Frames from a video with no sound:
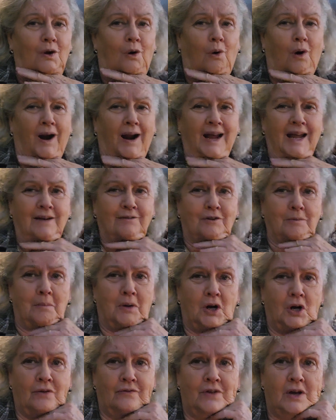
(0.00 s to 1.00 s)
or I have them
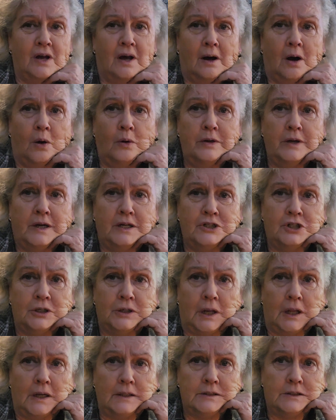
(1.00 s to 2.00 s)
off." "Oh, you got
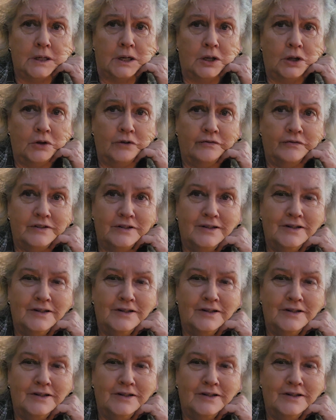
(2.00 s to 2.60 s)
your lights off?"